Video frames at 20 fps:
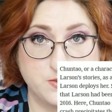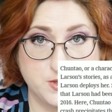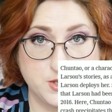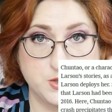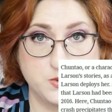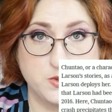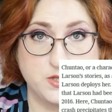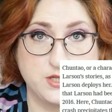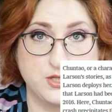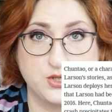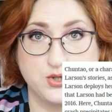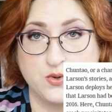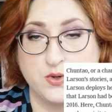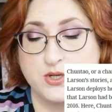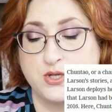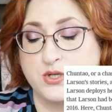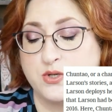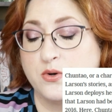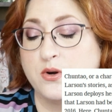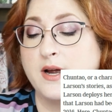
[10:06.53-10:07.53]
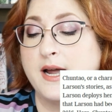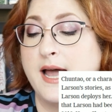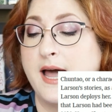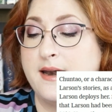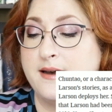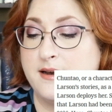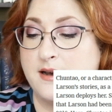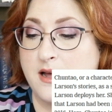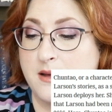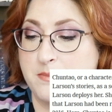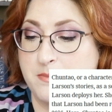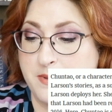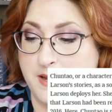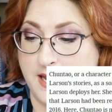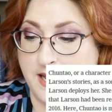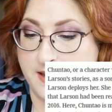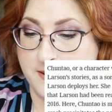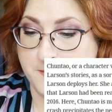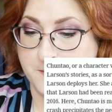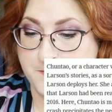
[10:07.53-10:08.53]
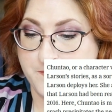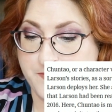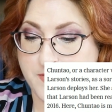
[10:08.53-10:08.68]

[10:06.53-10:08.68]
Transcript: which is what the short story ended up being.